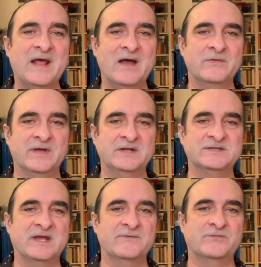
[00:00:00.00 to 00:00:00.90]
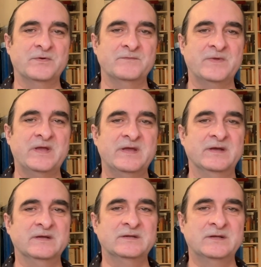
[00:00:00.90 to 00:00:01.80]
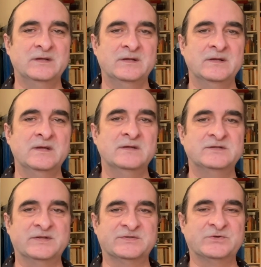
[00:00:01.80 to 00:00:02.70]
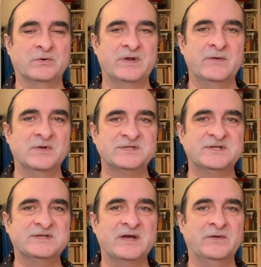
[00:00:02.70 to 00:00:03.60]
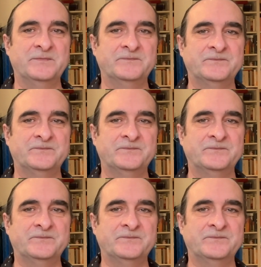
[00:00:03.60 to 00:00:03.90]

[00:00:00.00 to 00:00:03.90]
how then to get from here to the story he wants to tell?